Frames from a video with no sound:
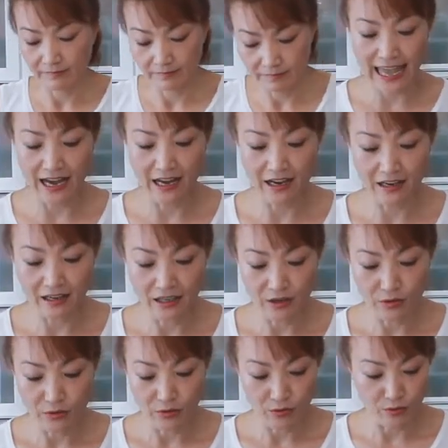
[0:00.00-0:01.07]
Now
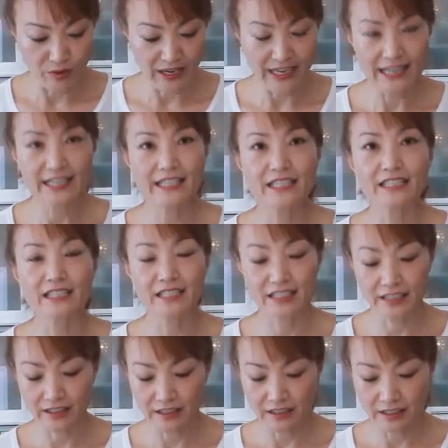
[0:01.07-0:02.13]
we need
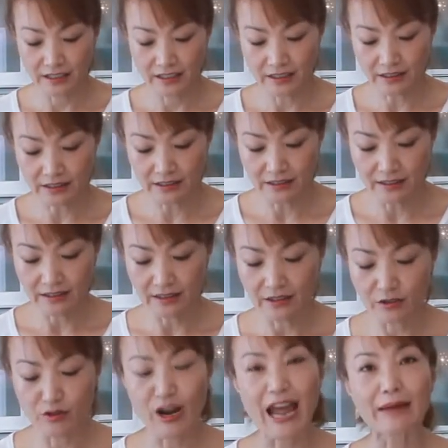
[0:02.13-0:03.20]
to
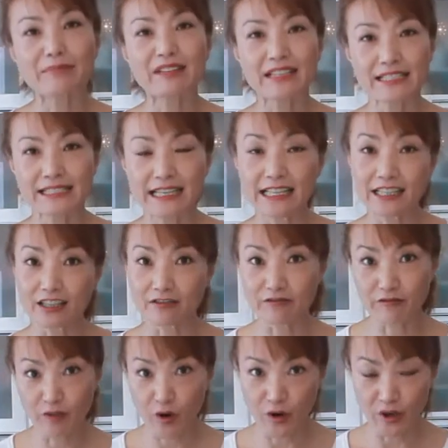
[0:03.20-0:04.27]
wrap this in the
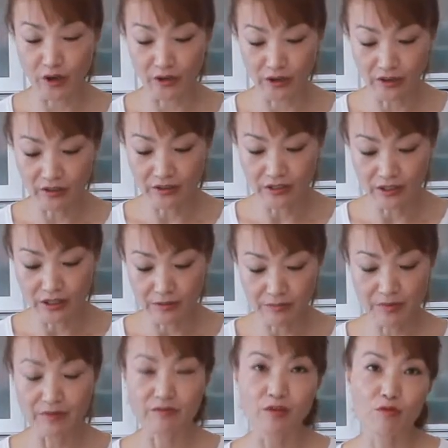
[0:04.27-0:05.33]
foil
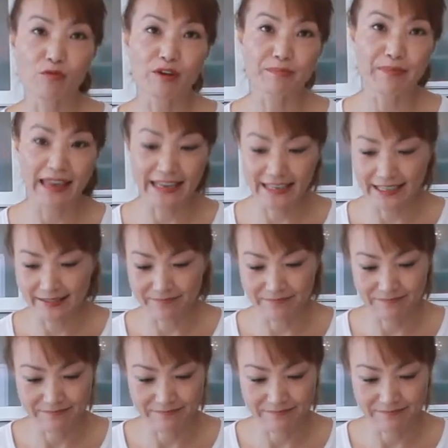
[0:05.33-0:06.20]
before we bake it.